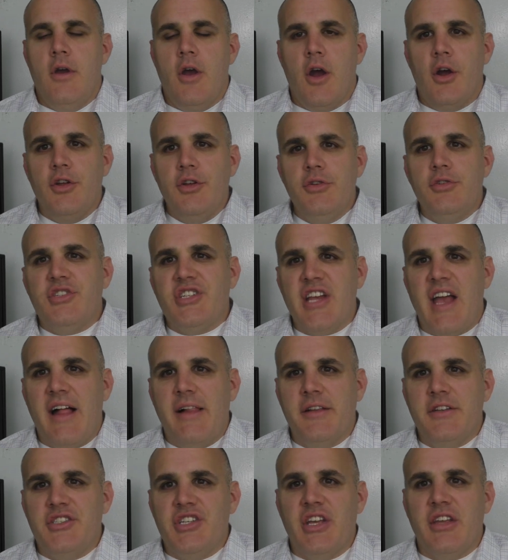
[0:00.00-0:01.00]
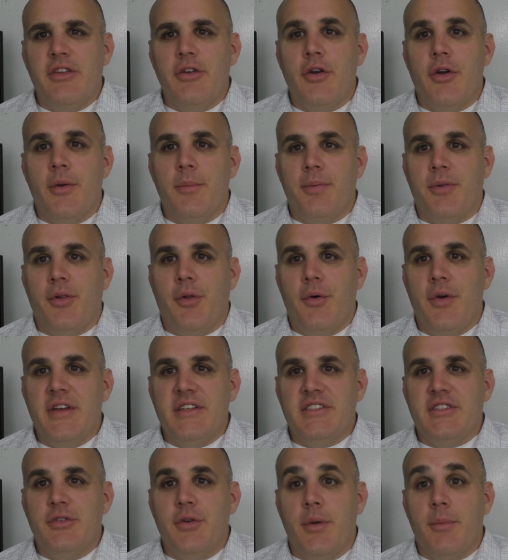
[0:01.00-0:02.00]
Are you challenging your
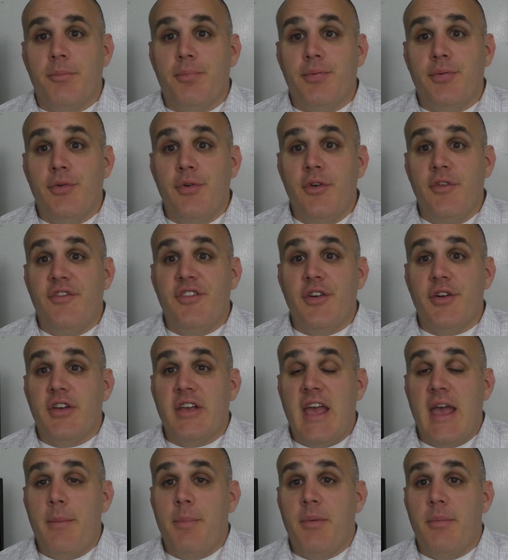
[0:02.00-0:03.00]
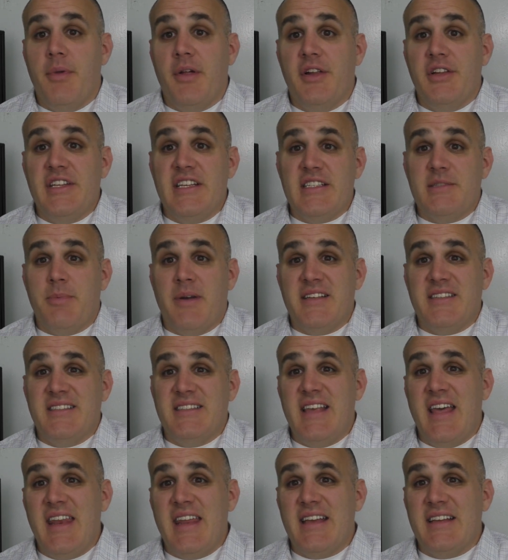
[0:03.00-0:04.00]
employees to improve their capabilities by
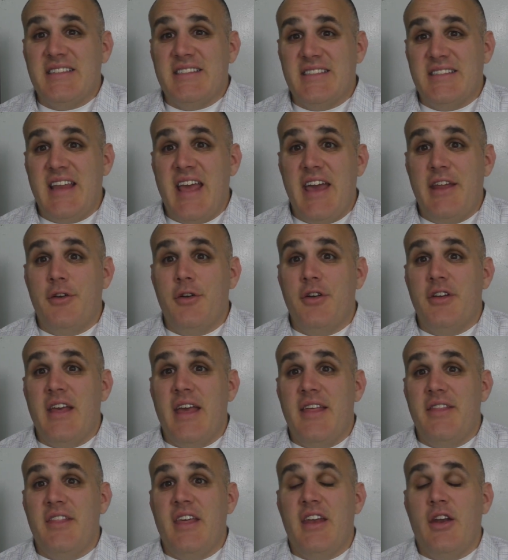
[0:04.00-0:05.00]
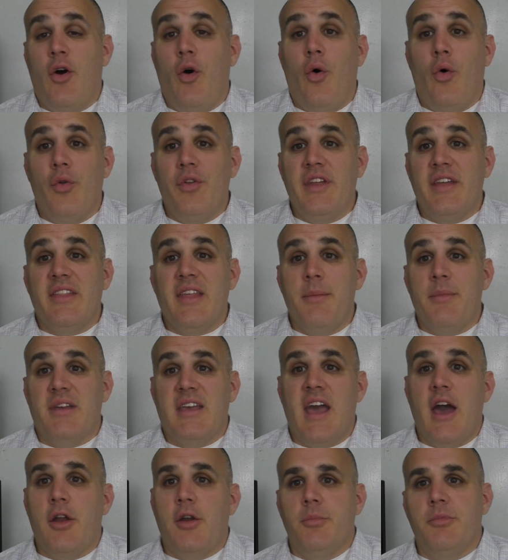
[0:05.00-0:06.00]
setting a standard and then holding them
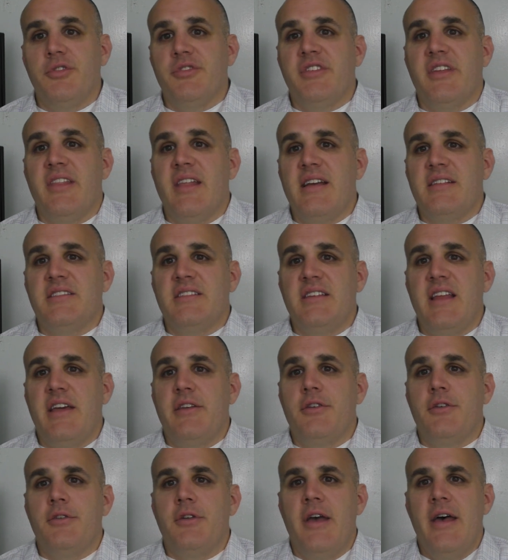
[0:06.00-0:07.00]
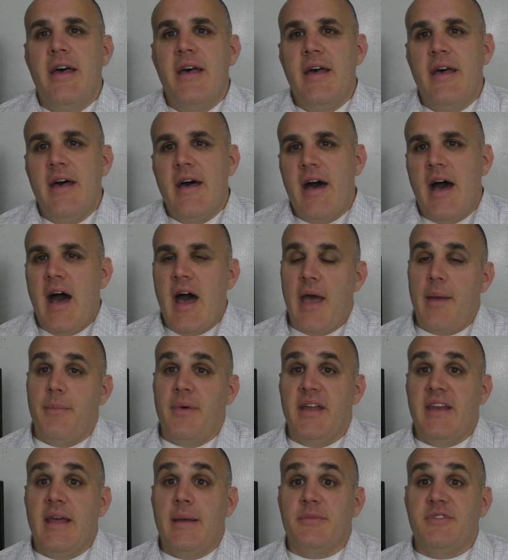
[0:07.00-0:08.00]
accountable to that standard? Hi,
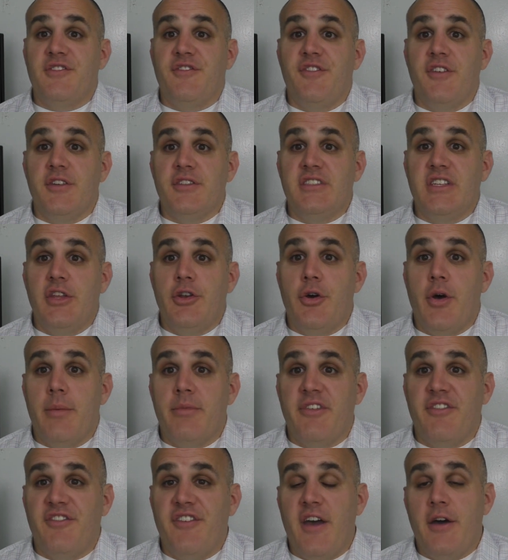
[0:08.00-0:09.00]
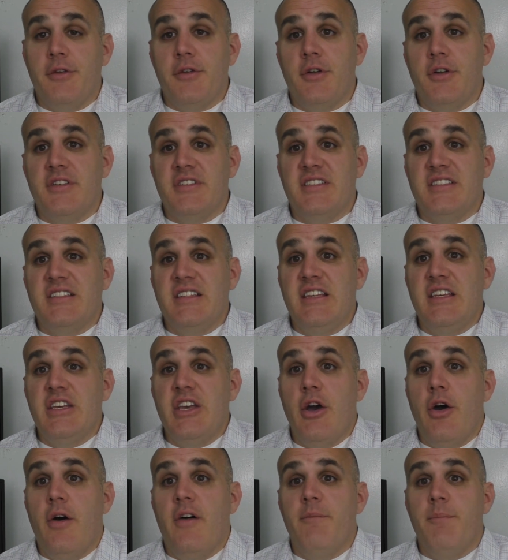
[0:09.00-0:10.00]
my name is Phil Zito. I'm the founder and
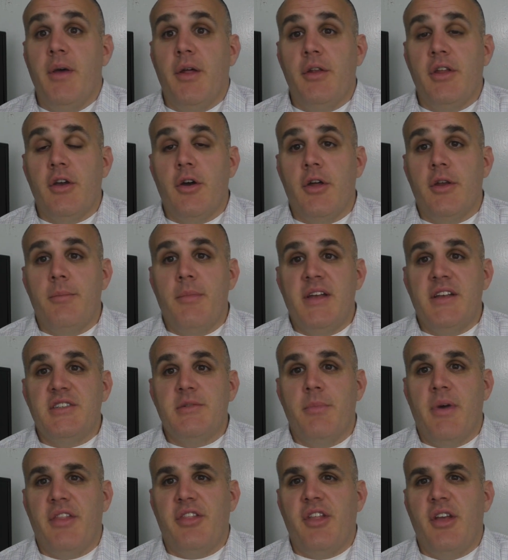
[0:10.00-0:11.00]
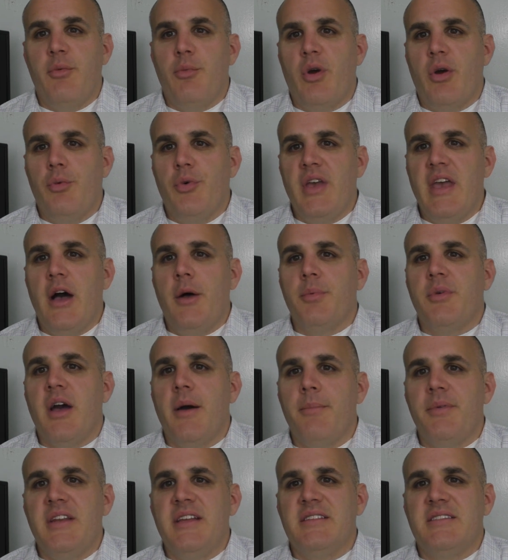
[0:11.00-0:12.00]
CEO of Building Automation Monthly, where we help
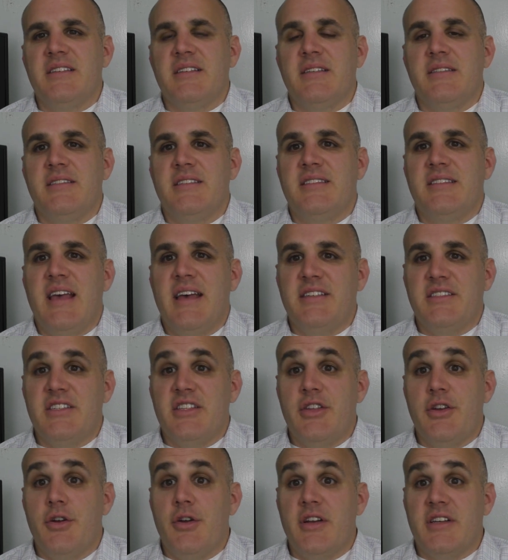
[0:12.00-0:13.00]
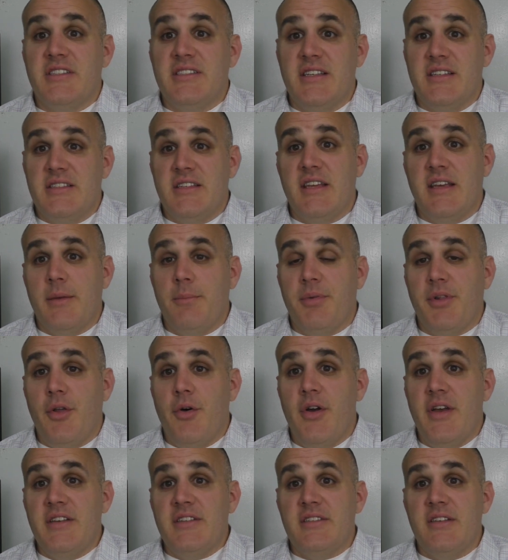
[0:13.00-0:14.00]
companies assess their existing
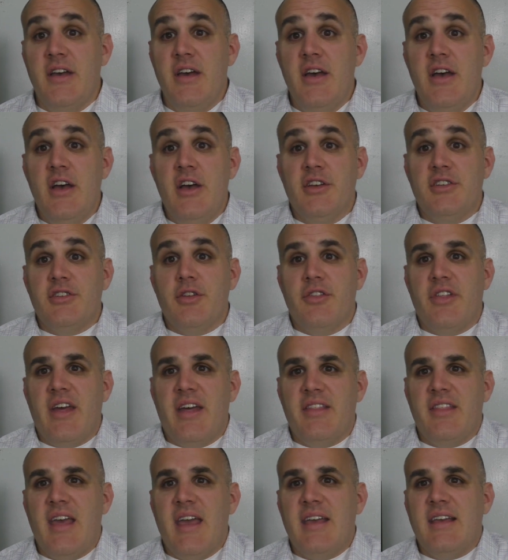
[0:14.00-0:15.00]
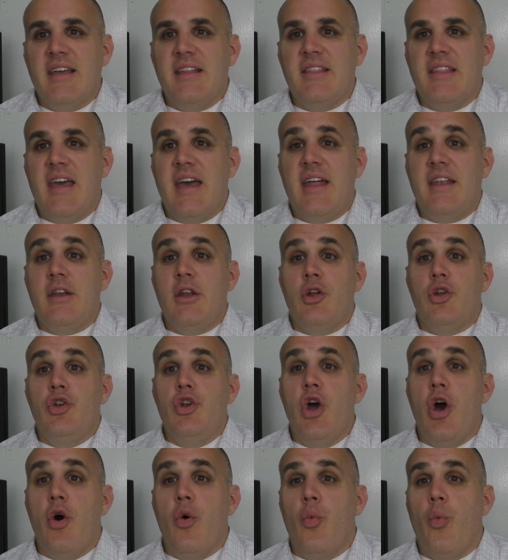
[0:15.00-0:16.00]
employees so that they can then
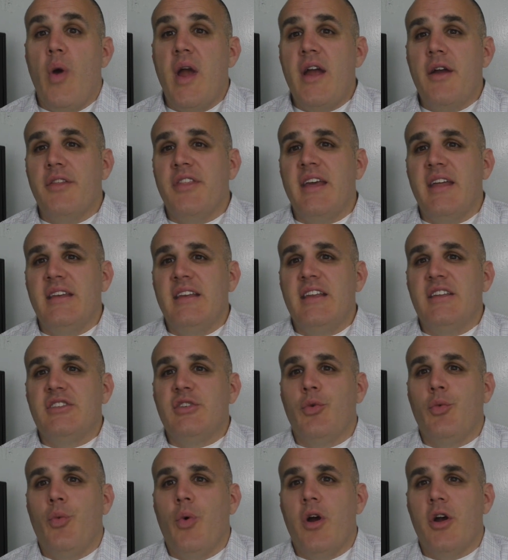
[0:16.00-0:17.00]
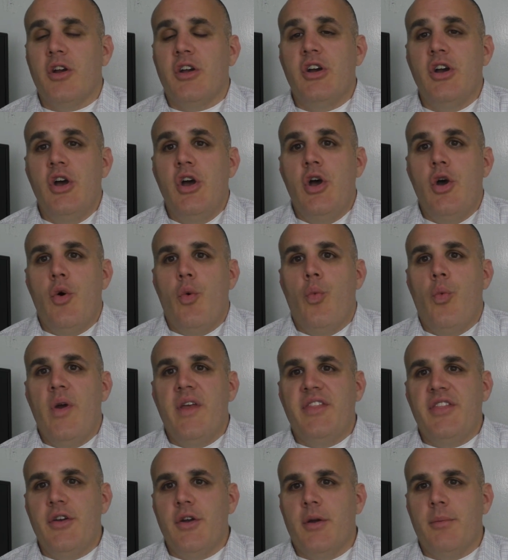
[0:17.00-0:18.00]
know where they need to work
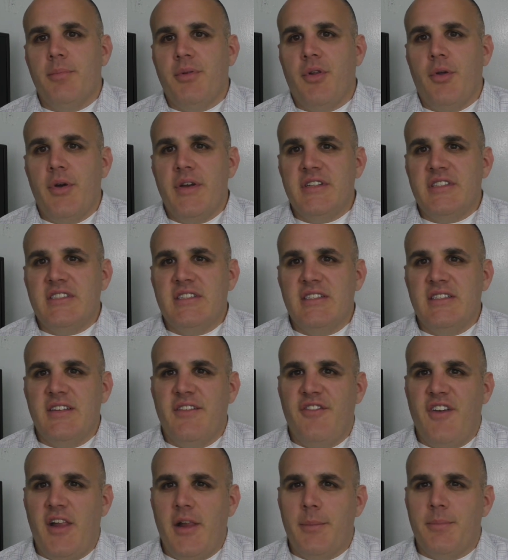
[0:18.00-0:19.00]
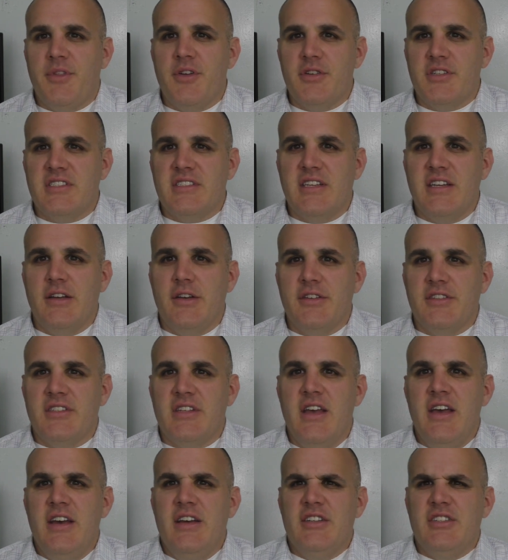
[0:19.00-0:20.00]
with their employees to develop their
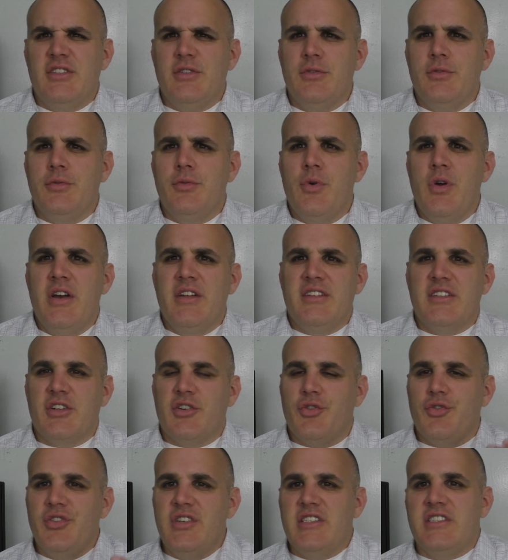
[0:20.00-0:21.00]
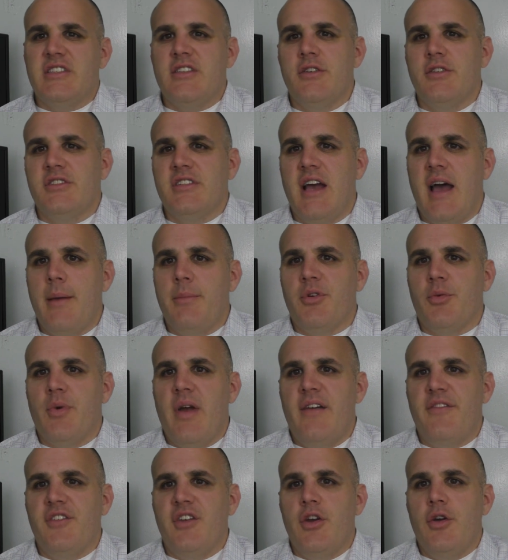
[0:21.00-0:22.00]
skills, to decrease their time to
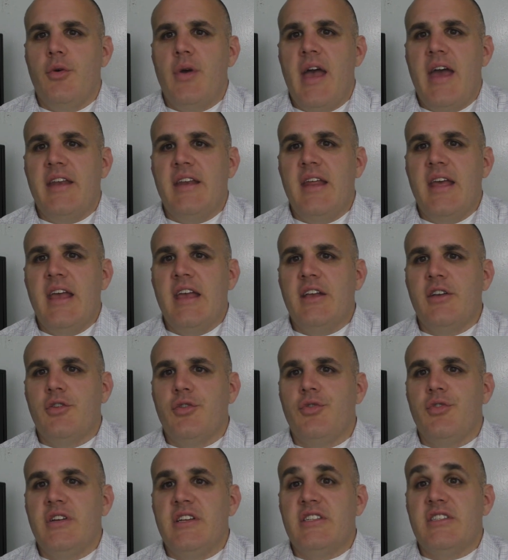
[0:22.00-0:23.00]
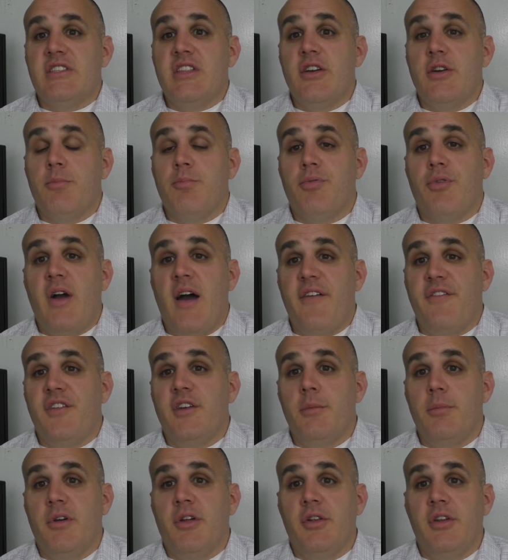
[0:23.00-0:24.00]
revenue, and increase their
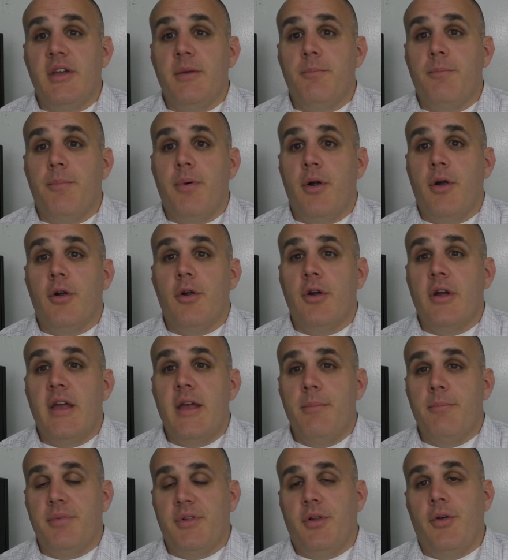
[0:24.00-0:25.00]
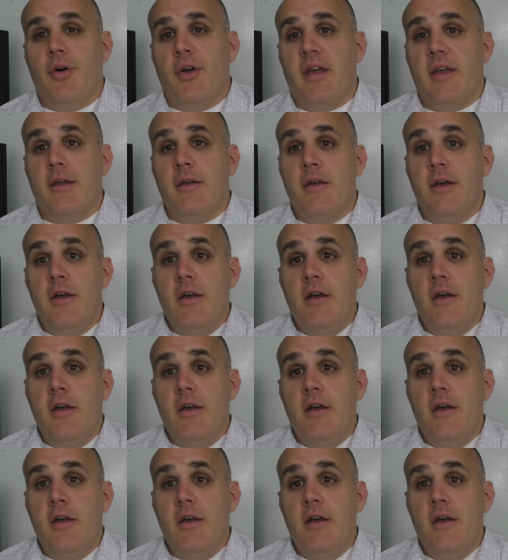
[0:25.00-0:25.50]
profitability per employee.